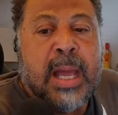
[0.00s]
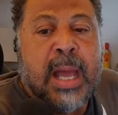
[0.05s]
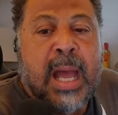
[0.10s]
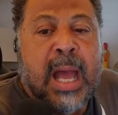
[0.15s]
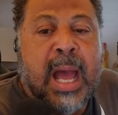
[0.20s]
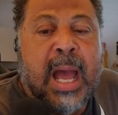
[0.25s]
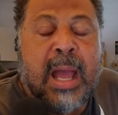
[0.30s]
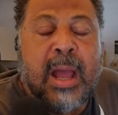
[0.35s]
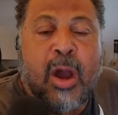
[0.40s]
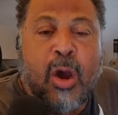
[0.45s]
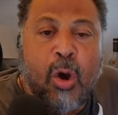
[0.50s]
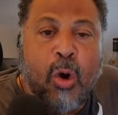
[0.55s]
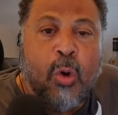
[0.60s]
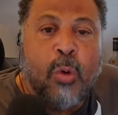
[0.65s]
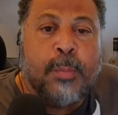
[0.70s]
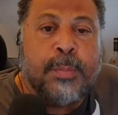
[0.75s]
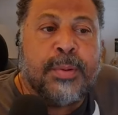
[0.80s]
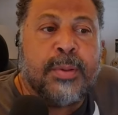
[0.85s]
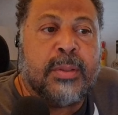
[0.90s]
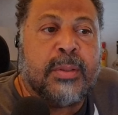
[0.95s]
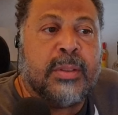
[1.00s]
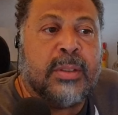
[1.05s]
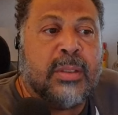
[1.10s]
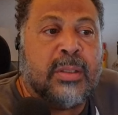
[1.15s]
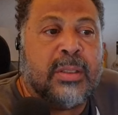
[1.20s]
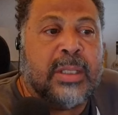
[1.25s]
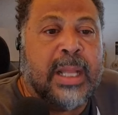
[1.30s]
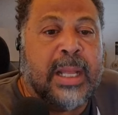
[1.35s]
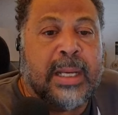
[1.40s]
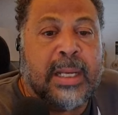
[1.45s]
I hope
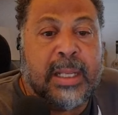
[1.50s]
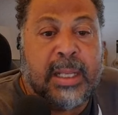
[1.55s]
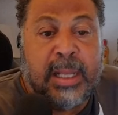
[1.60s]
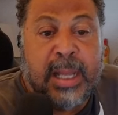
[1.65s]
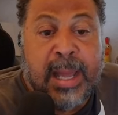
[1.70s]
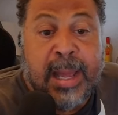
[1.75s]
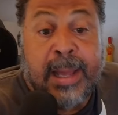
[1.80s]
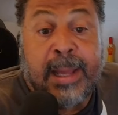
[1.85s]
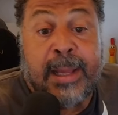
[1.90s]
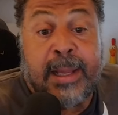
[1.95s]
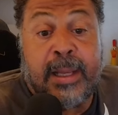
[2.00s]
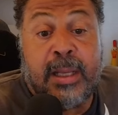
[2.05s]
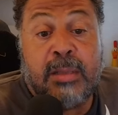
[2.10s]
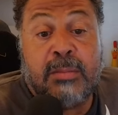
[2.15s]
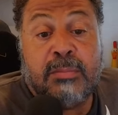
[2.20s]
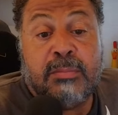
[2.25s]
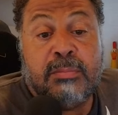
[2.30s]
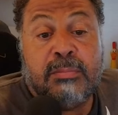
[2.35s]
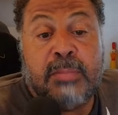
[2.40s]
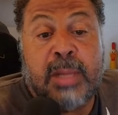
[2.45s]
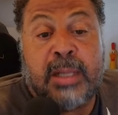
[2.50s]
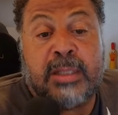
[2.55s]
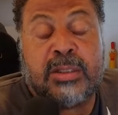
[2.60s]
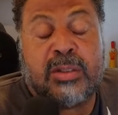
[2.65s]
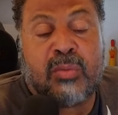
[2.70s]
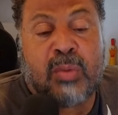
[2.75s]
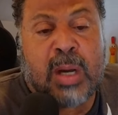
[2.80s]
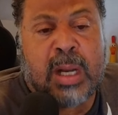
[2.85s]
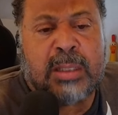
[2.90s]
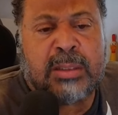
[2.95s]
that he A makes the
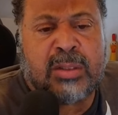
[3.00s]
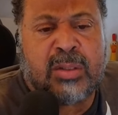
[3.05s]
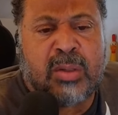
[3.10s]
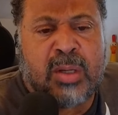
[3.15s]
roster,